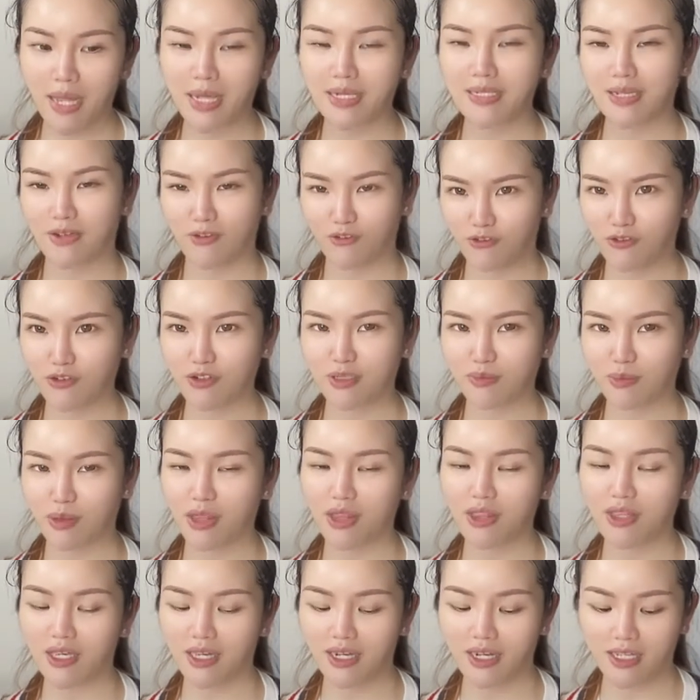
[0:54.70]
and first month
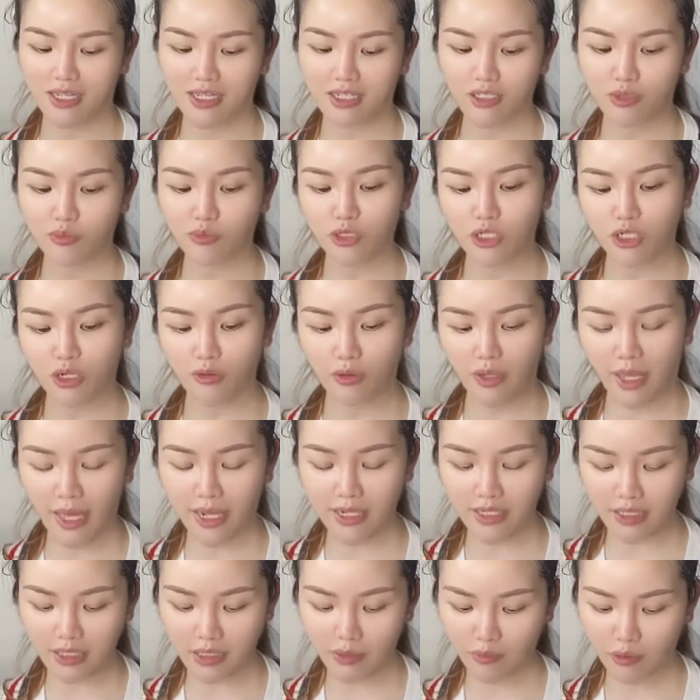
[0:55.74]
of getting it, which I'll
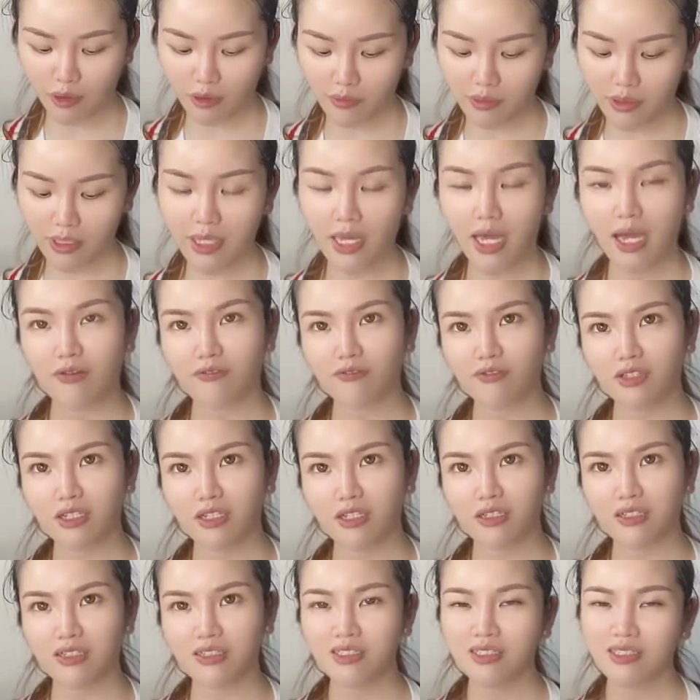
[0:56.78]
cancel it probably
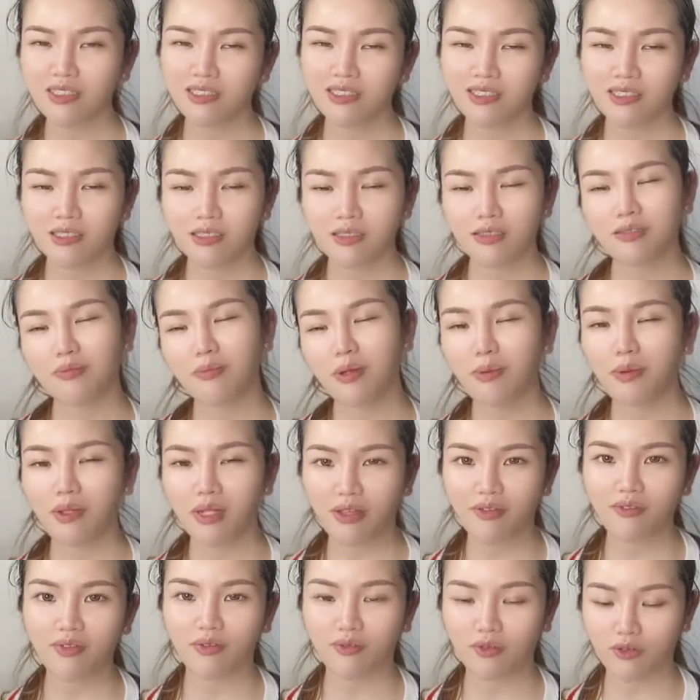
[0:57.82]
after. Well, maybe I'll
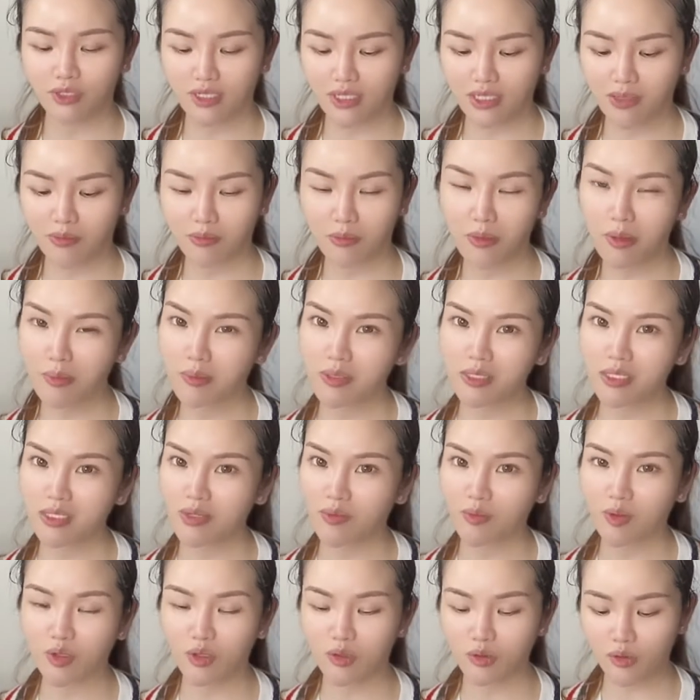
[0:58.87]
leave it for December. Maybe
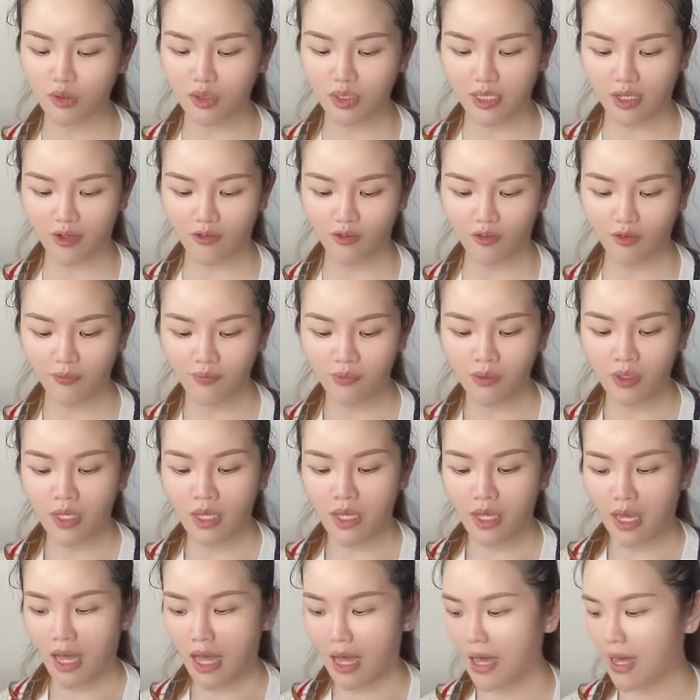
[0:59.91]
December got good stuff.
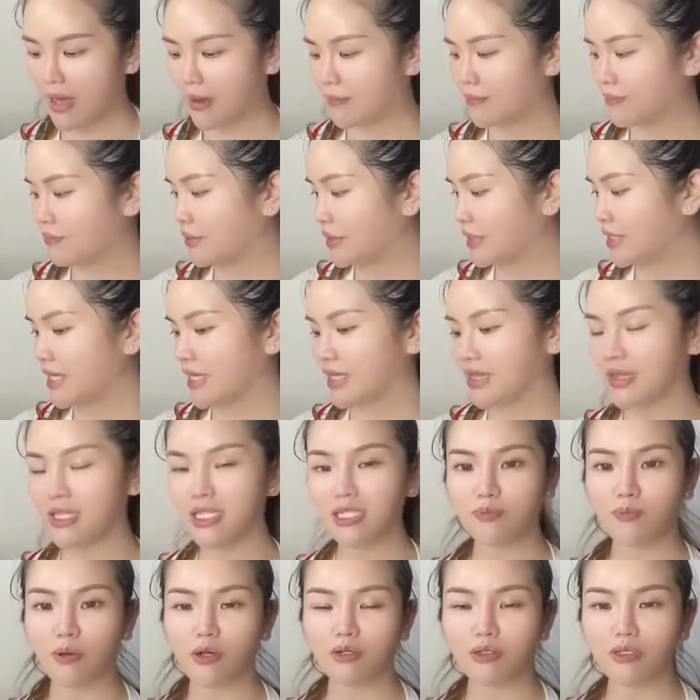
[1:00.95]
But yeah,
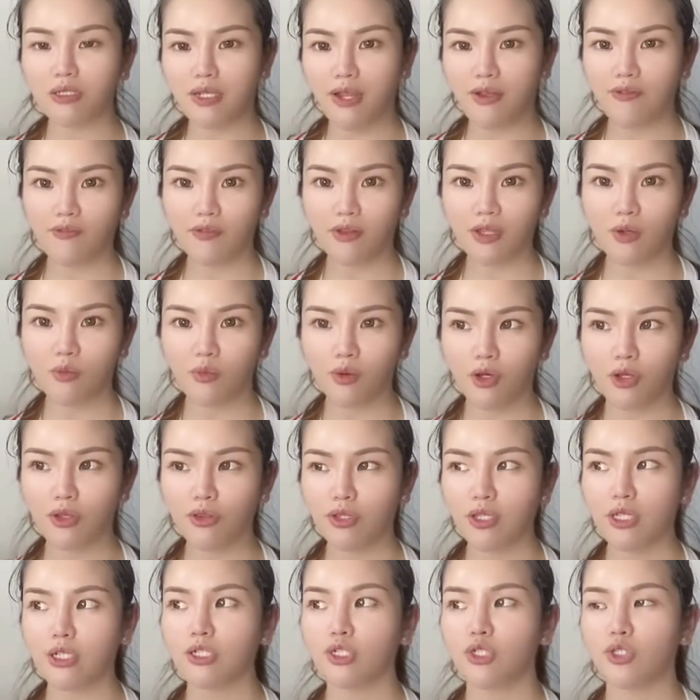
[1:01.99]
this box definitely worth
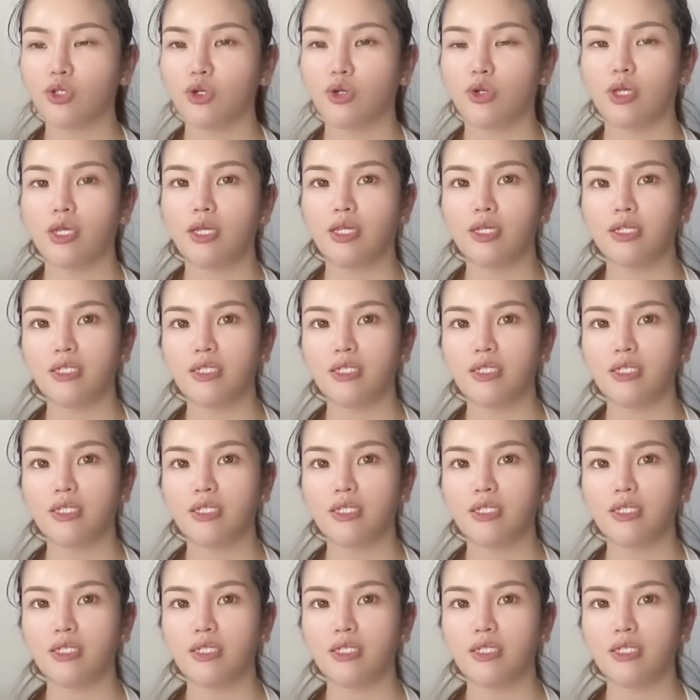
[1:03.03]
it. So it is